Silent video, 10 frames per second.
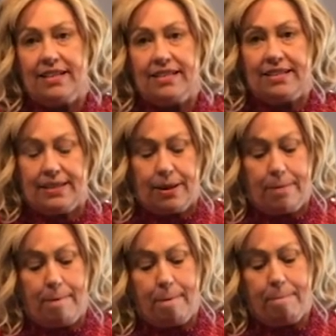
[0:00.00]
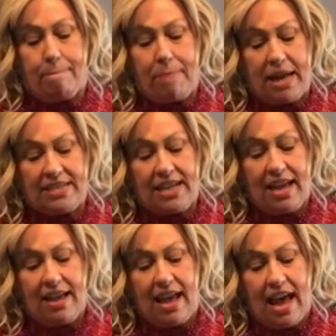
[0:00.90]
some butter,
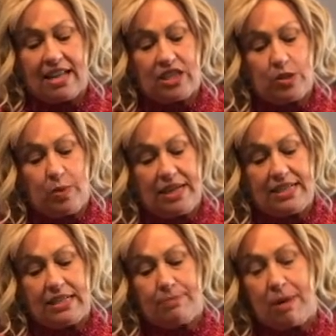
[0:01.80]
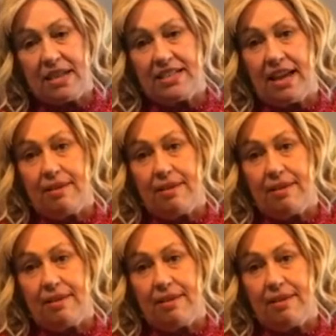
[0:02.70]
unsweetened butter,